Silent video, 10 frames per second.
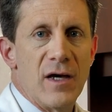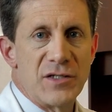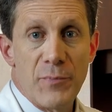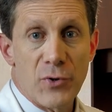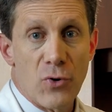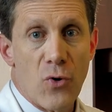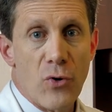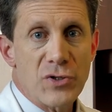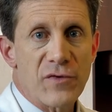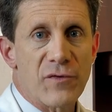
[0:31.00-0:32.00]
A typical
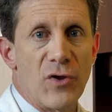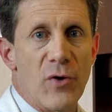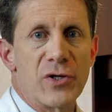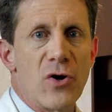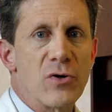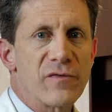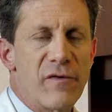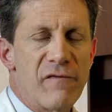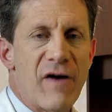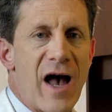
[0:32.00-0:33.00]
course of Clomid goes
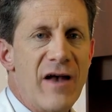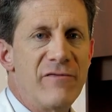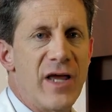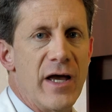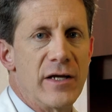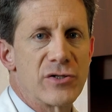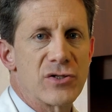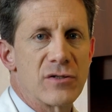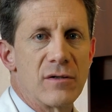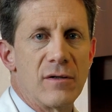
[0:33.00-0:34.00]
for five days.
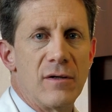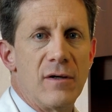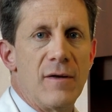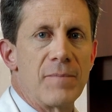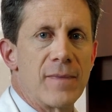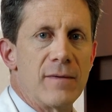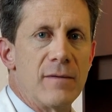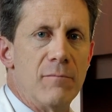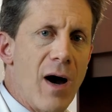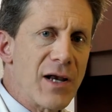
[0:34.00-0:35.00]

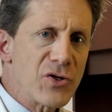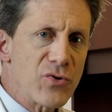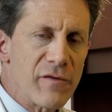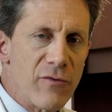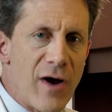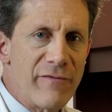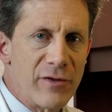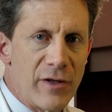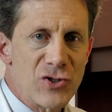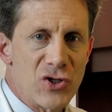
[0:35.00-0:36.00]
Monitoring for
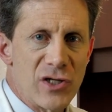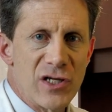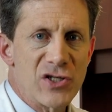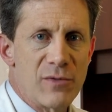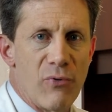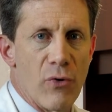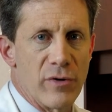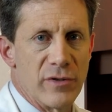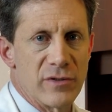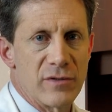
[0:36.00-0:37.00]
ovulation is
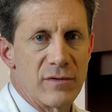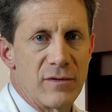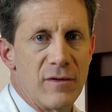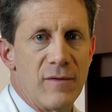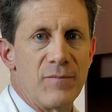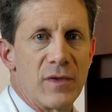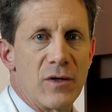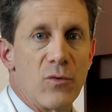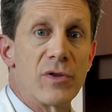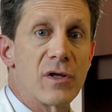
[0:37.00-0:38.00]
important.
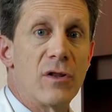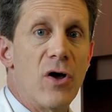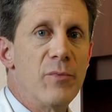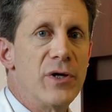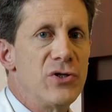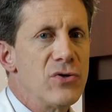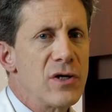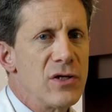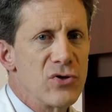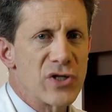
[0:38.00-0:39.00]
With Clomid, you
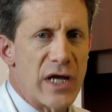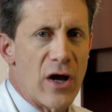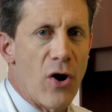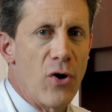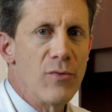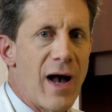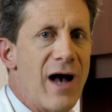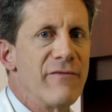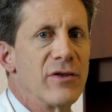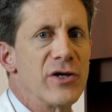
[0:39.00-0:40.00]
can use a home
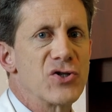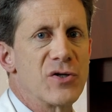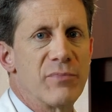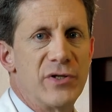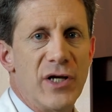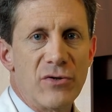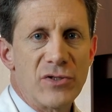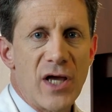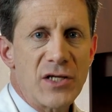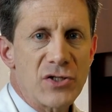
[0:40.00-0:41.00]
ovulation predictor
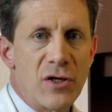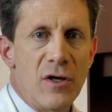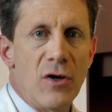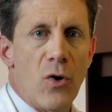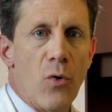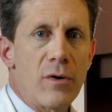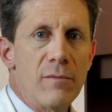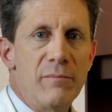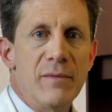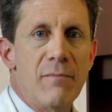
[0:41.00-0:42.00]
test
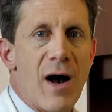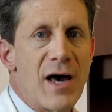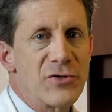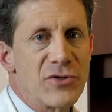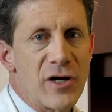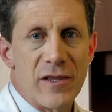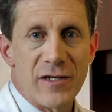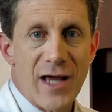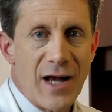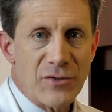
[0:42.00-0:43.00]
or be monitored in
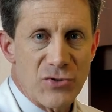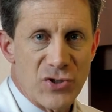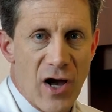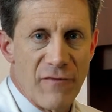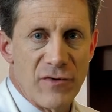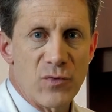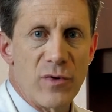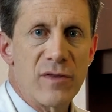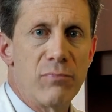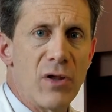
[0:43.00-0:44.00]
the doctor's office
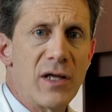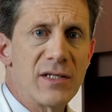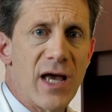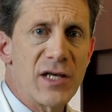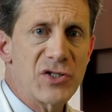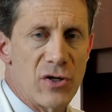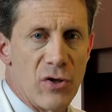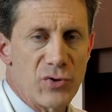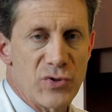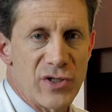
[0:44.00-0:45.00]
with blood tests and
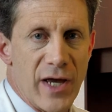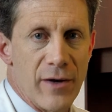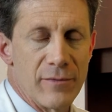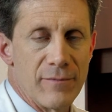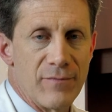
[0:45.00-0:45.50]
ultrasound.